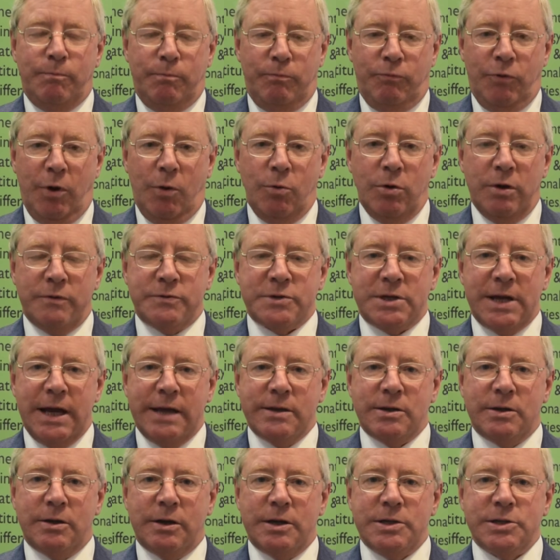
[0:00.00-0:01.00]
role of
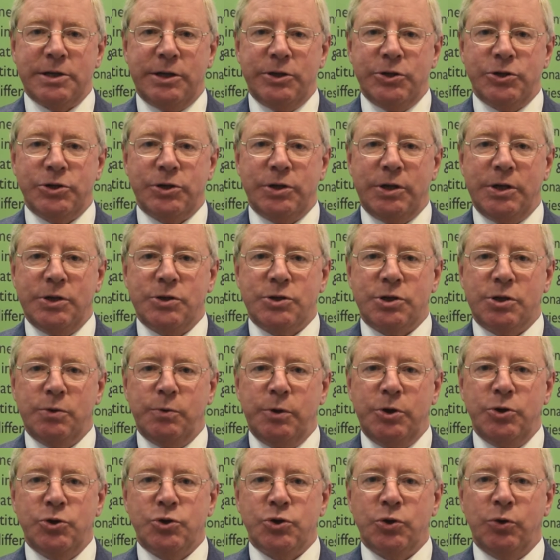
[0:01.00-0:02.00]
standardization is
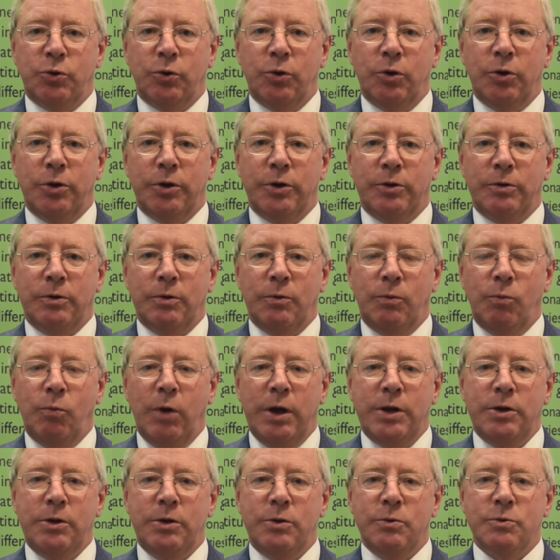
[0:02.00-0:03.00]
to ensure that
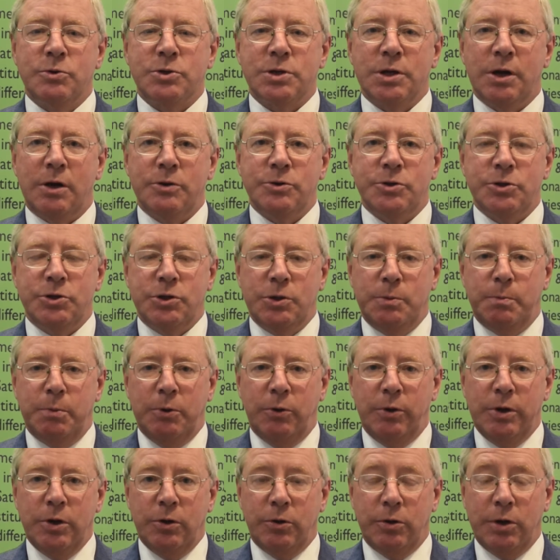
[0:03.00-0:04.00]
when you start to
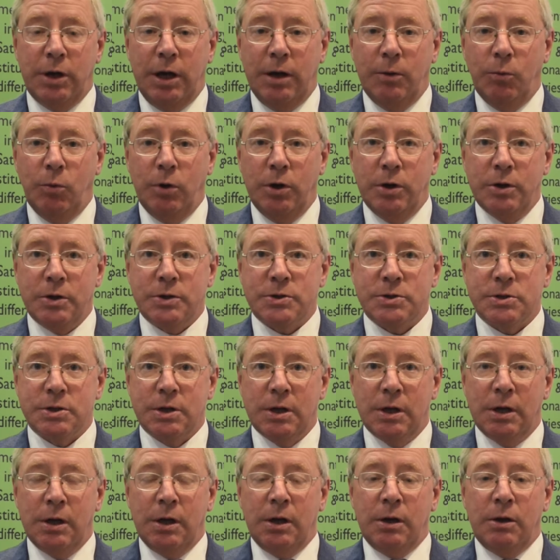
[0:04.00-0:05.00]
deploy your
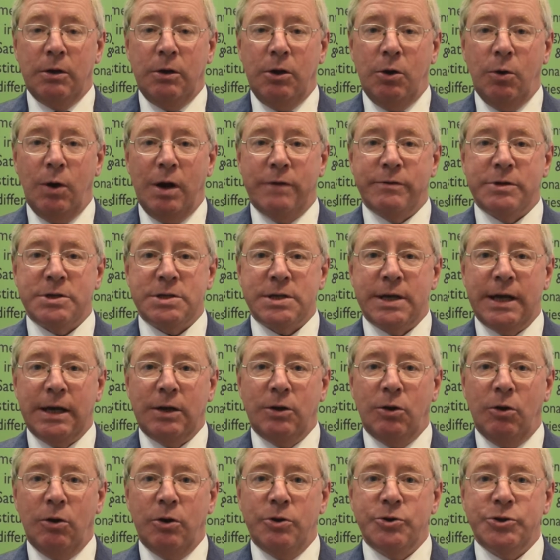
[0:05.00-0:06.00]
networks, you have a
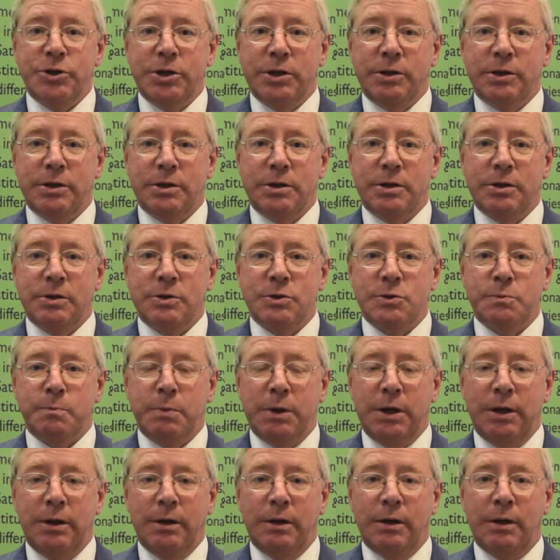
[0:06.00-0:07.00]
technology that has
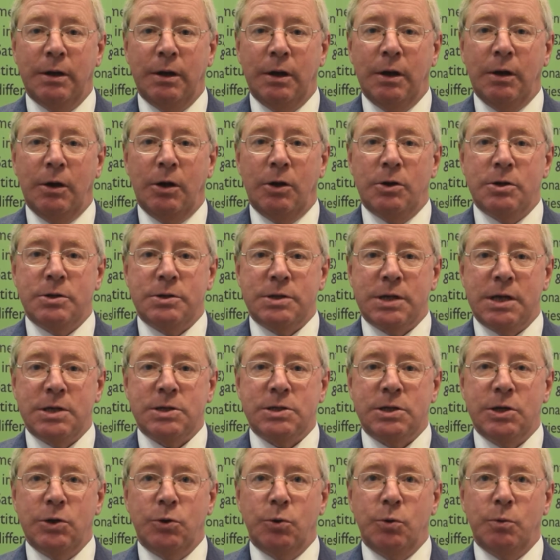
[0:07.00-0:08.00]
been
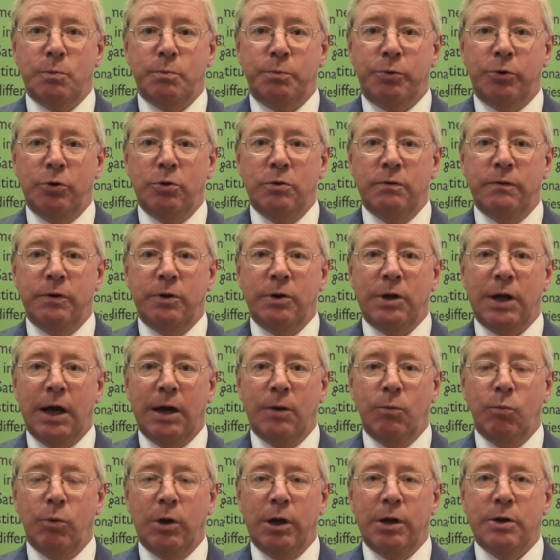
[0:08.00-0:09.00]
tested and proven
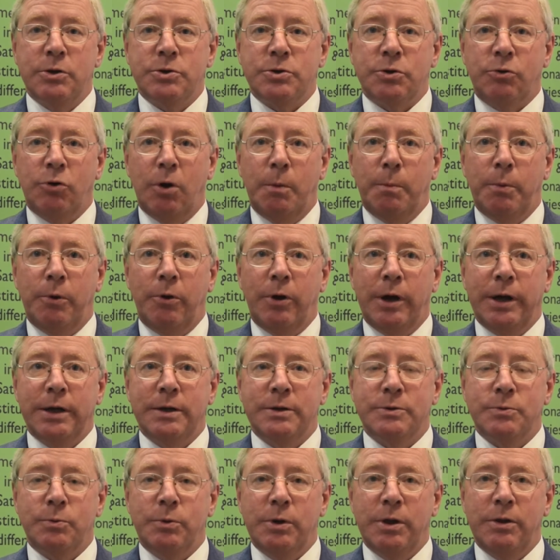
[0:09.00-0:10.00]
and will
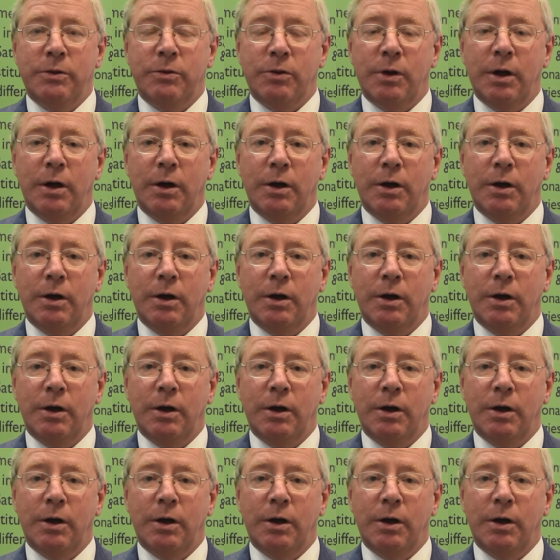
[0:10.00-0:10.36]
interoperate with